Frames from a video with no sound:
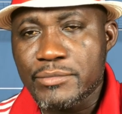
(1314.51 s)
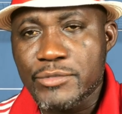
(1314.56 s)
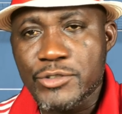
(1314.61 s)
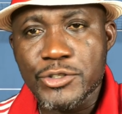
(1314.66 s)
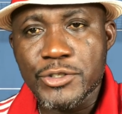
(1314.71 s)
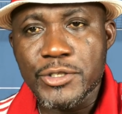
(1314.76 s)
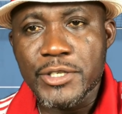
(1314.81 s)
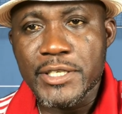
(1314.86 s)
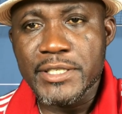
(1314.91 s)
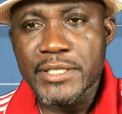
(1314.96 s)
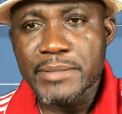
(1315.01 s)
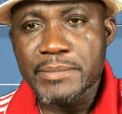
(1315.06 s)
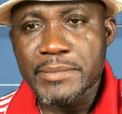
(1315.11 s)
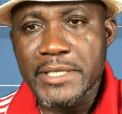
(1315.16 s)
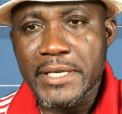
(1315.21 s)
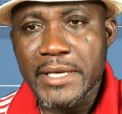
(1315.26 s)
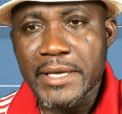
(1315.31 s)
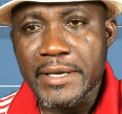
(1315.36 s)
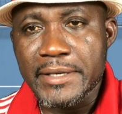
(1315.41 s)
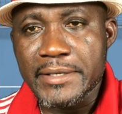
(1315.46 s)
Junior team
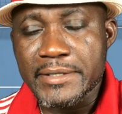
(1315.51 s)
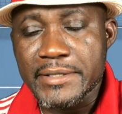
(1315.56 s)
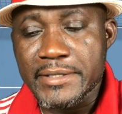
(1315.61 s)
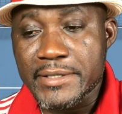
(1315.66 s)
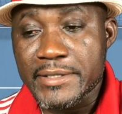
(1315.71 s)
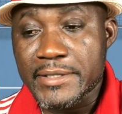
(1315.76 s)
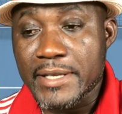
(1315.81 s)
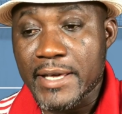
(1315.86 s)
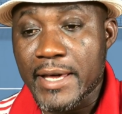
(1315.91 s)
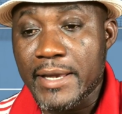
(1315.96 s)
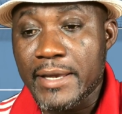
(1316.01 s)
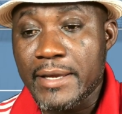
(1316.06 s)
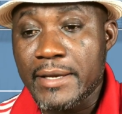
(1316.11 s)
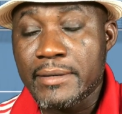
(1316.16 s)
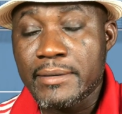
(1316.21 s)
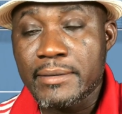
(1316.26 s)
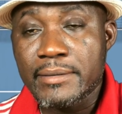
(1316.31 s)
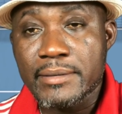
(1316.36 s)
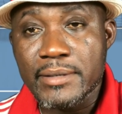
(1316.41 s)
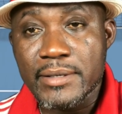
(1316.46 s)
tennis is
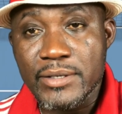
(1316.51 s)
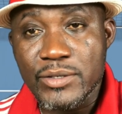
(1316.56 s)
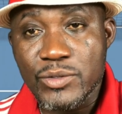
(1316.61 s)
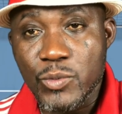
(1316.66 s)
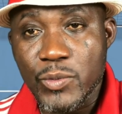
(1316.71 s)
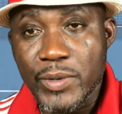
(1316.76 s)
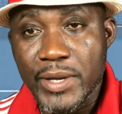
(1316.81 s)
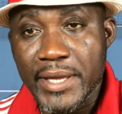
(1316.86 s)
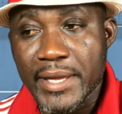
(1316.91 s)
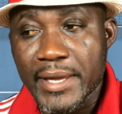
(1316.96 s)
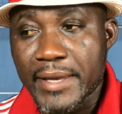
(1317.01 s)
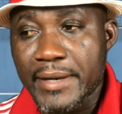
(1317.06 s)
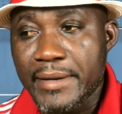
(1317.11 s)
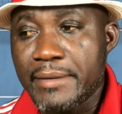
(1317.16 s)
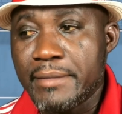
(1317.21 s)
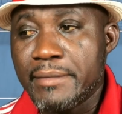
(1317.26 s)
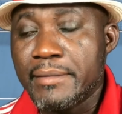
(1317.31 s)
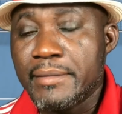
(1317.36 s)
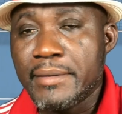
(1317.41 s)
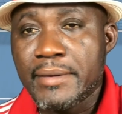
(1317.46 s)
starting this
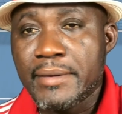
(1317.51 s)
weekend.